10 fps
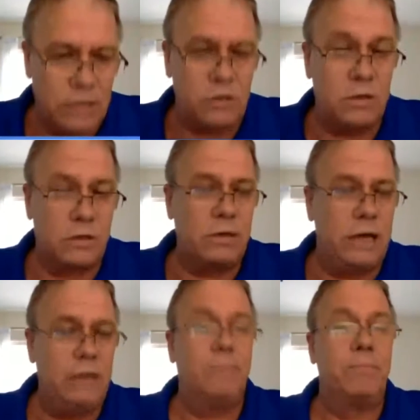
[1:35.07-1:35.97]
To
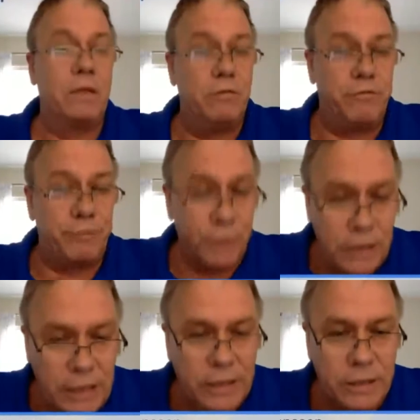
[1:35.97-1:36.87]
create
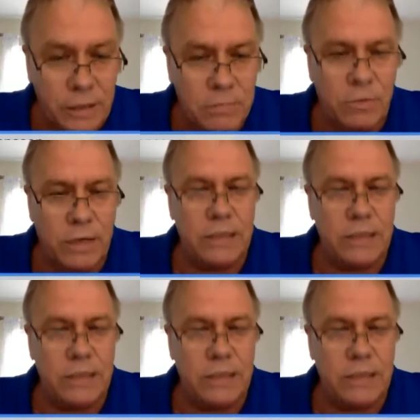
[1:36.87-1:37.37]
freedom, right?